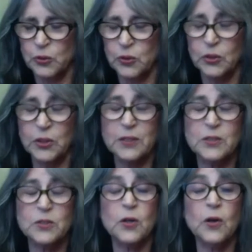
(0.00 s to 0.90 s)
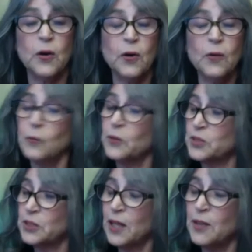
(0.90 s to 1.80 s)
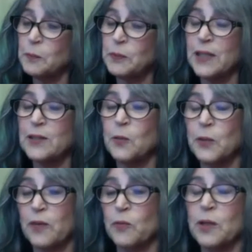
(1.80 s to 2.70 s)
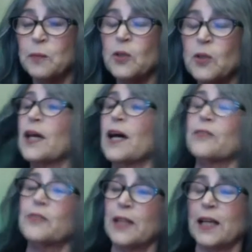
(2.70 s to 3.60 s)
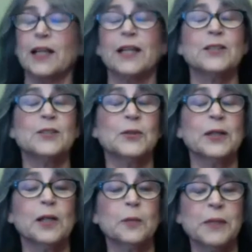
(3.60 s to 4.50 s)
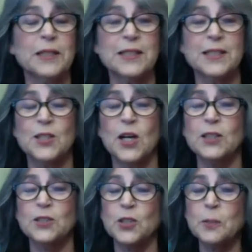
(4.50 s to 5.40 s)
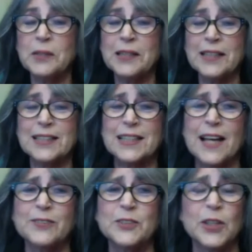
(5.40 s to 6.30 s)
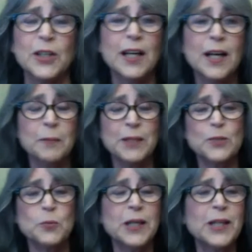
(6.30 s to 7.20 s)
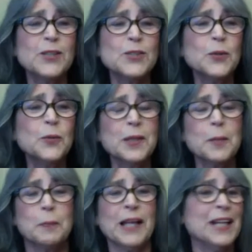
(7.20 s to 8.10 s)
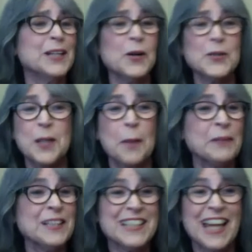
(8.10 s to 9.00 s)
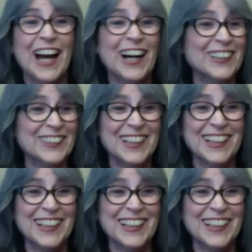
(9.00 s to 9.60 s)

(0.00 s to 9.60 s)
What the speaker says: Good. So we're still on the plane, though. We have one more laugh that I like to do on airplanes. It's called turbulence laughter. Because what do you do when the plane goes up and down?